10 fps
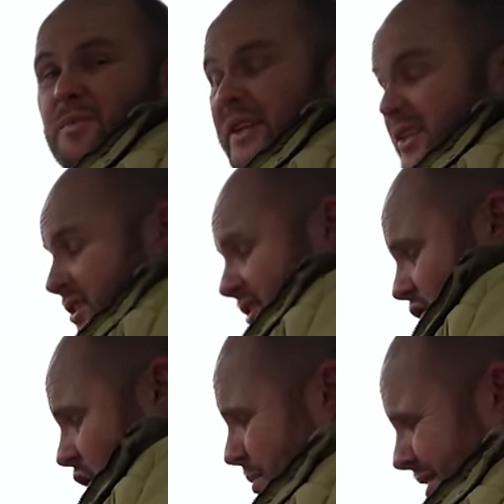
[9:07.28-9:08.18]
pretty decent. The
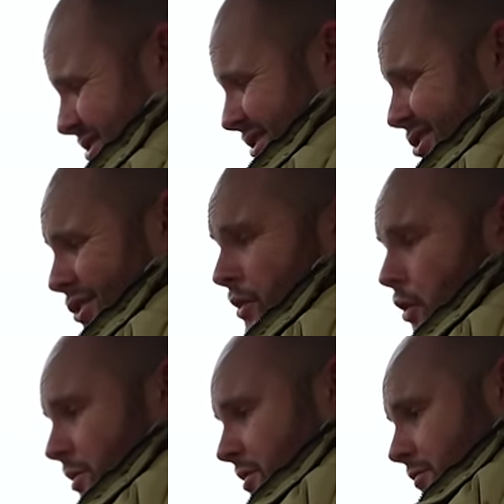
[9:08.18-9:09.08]
door bins are
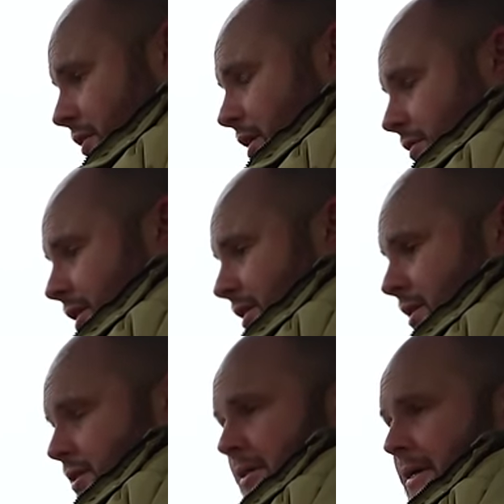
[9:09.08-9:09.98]
ginormous and very, very
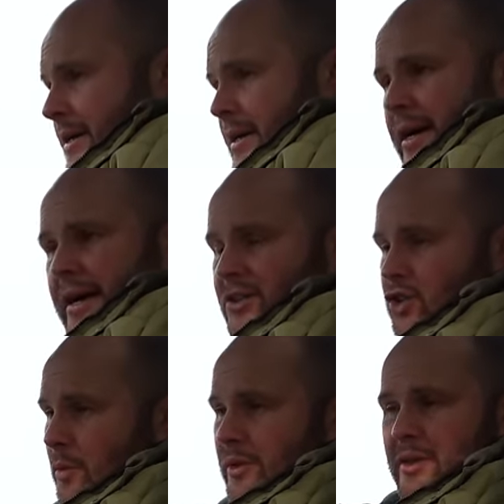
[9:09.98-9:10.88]
decent. Uh,
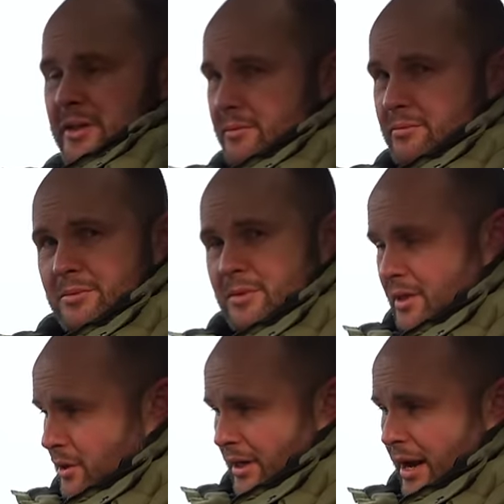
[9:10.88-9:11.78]
some of the
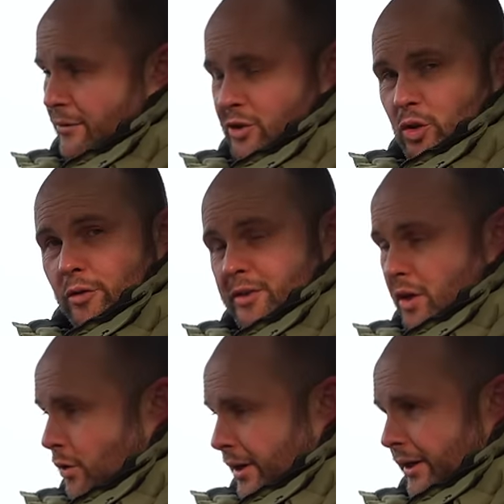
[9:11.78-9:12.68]
Clever stuff
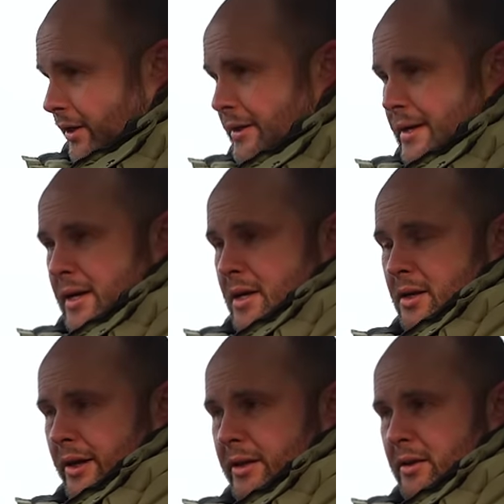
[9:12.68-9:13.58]
though here.
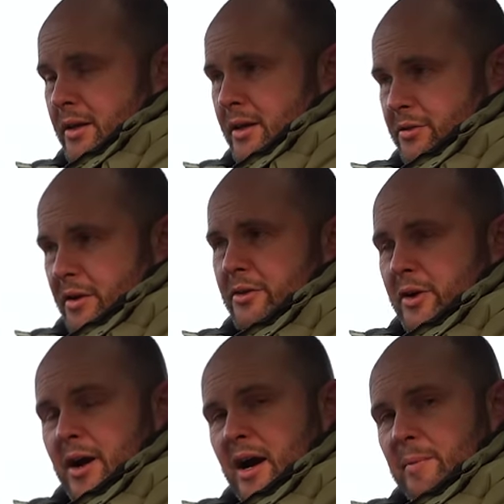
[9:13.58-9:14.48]
Like if you're ever in a
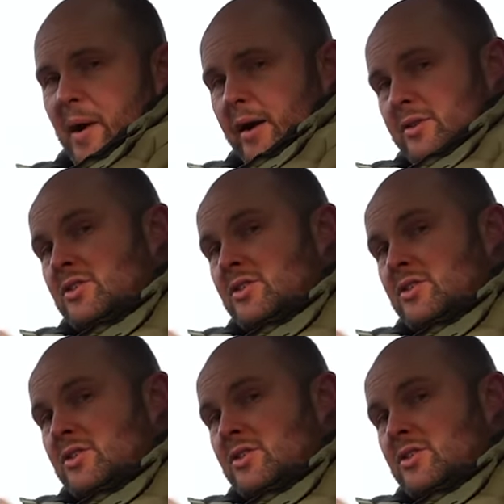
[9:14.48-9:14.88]
car park, it's